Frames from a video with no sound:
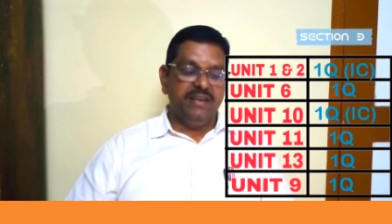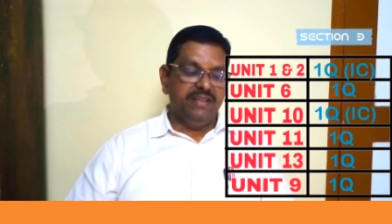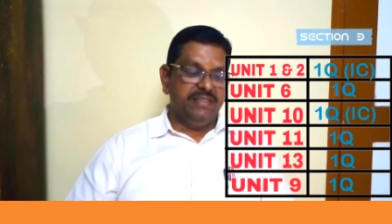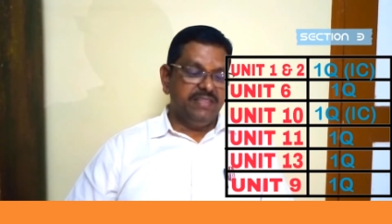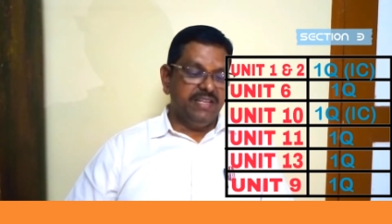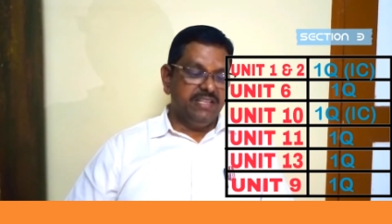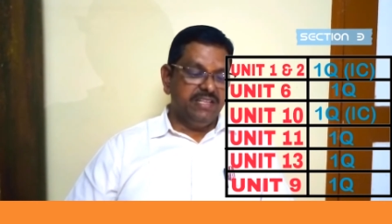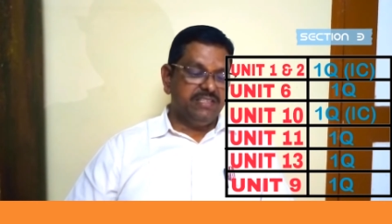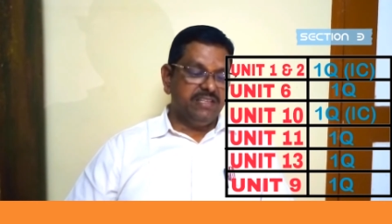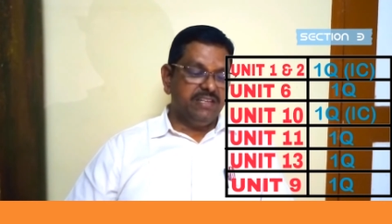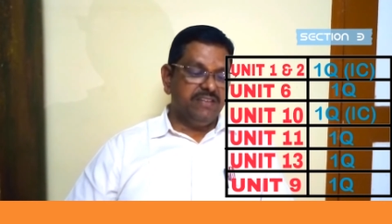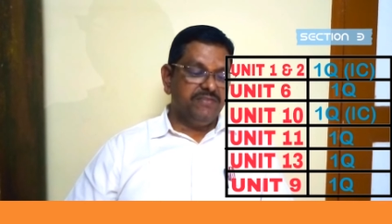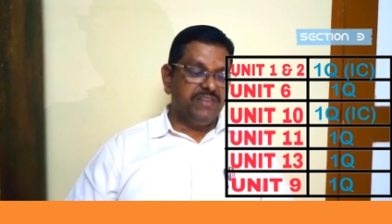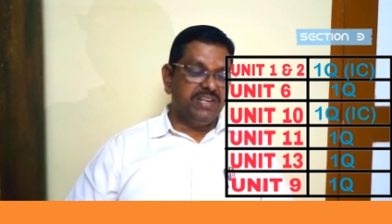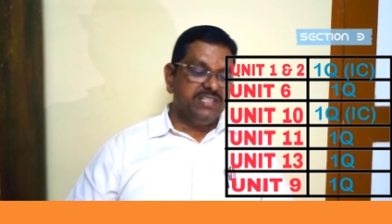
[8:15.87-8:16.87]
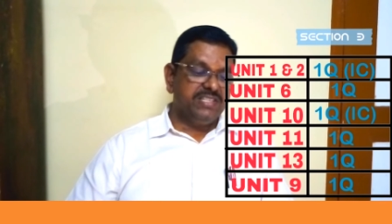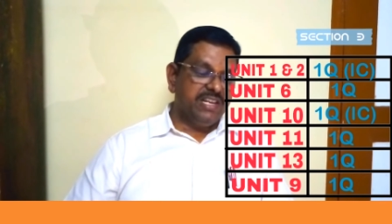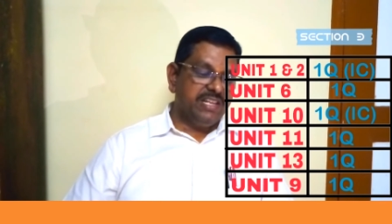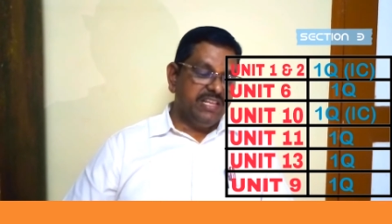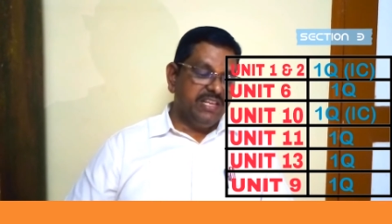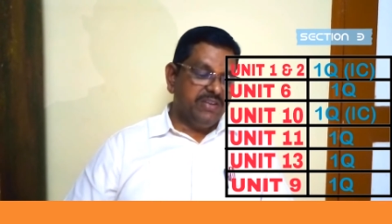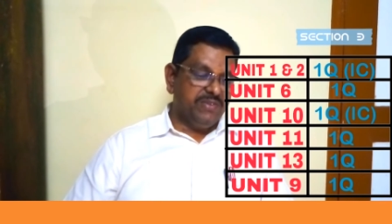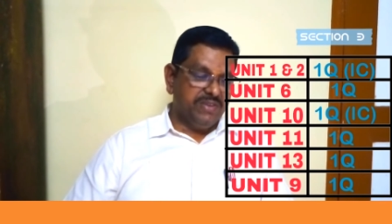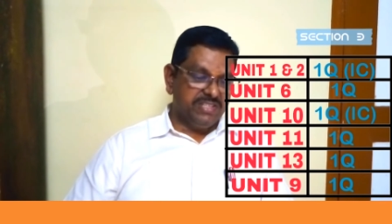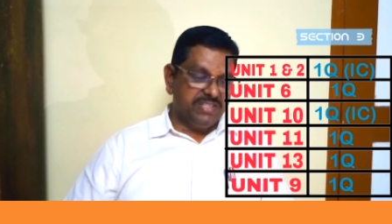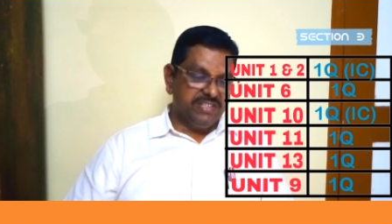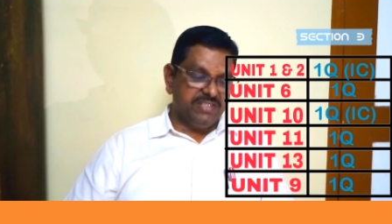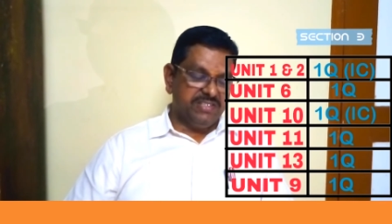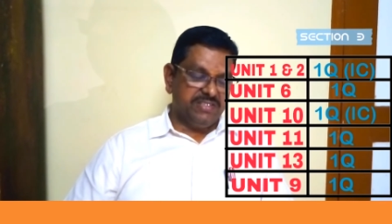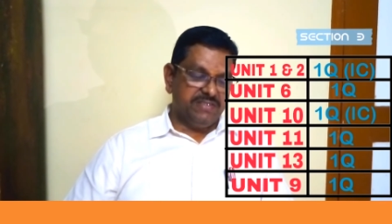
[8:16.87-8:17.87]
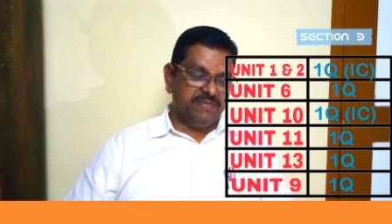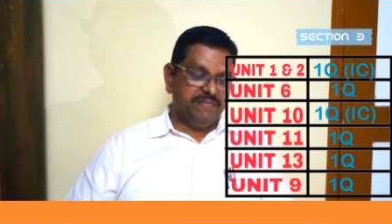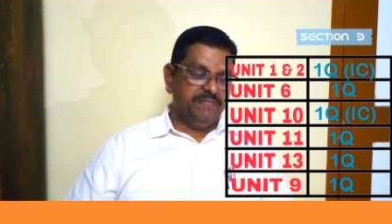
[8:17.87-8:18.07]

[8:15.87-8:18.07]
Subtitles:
that is differential equations.